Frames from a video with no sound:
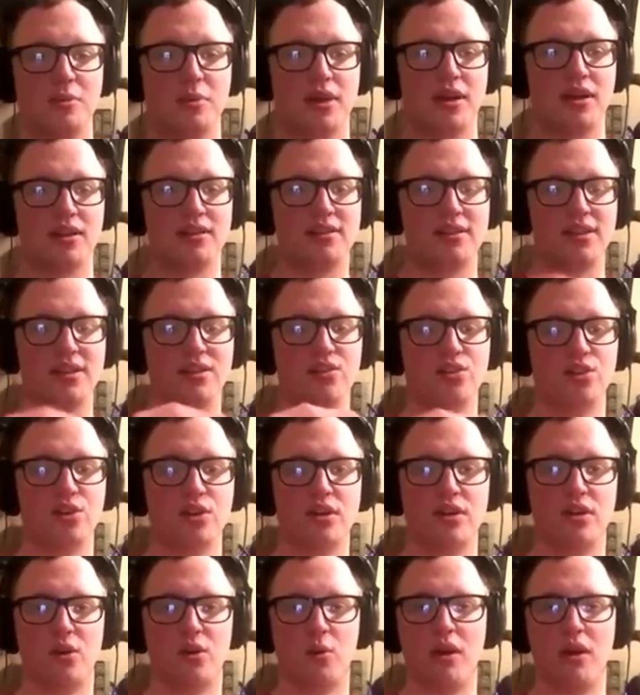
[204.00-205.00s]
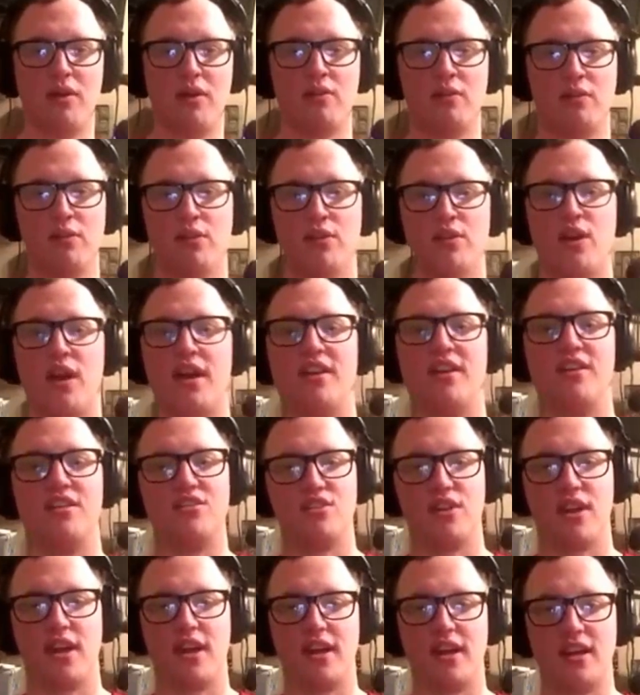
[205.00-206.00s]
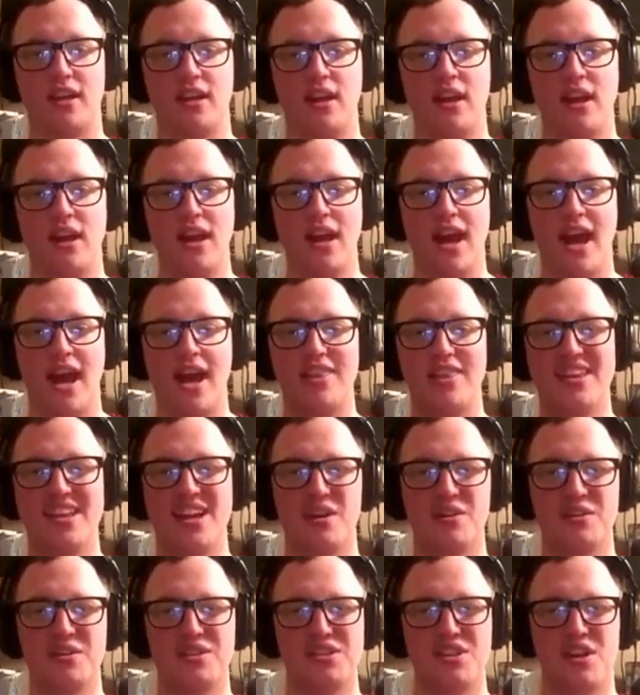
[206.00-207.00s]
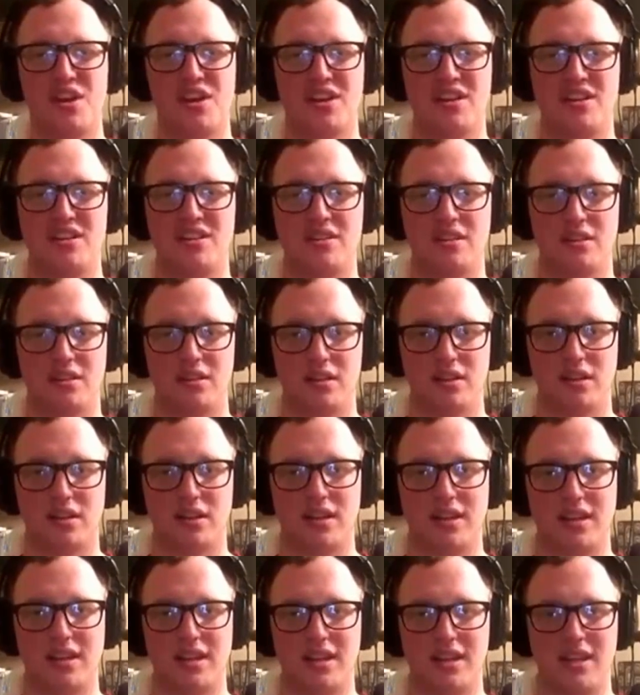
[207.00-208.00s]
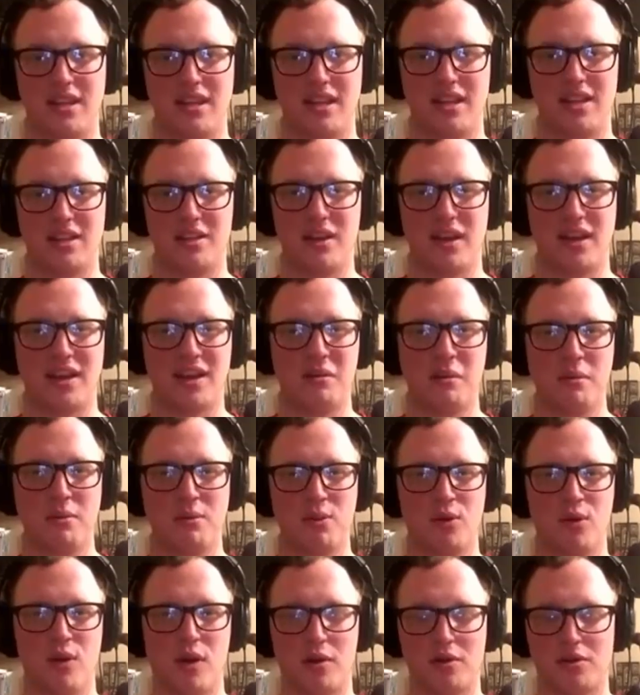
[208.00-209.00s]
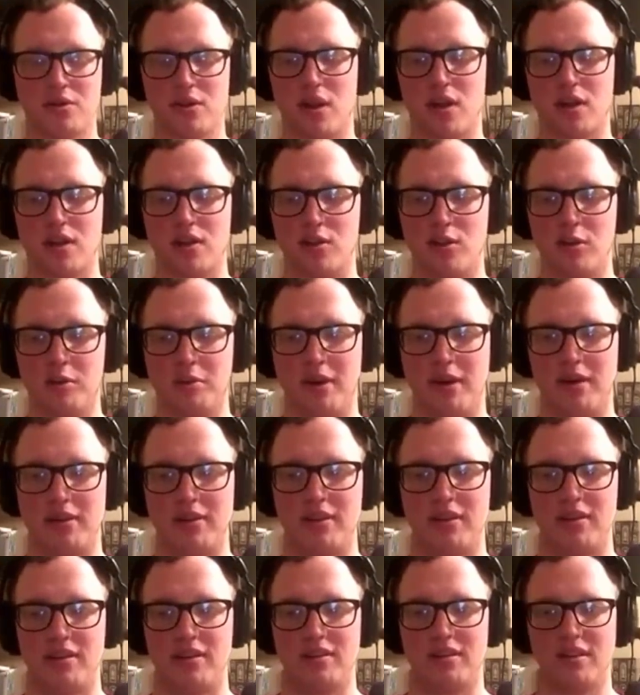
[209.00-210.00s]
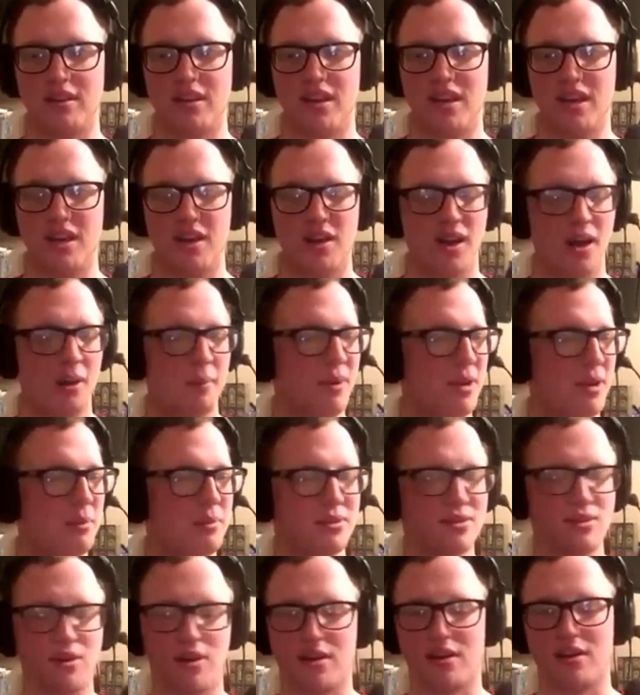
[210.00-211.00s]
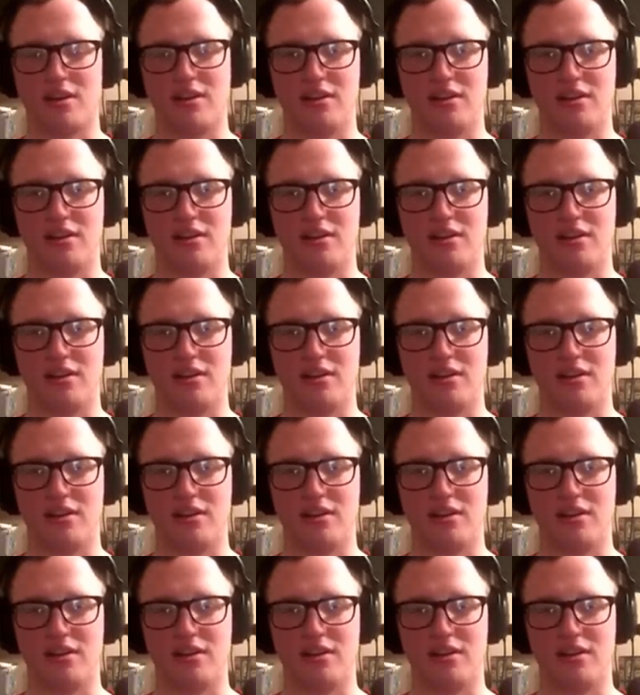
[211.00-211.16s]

because they took it away from the racetrack. I think I was talking to, I can't remember who I was talking to about this. I might have been talking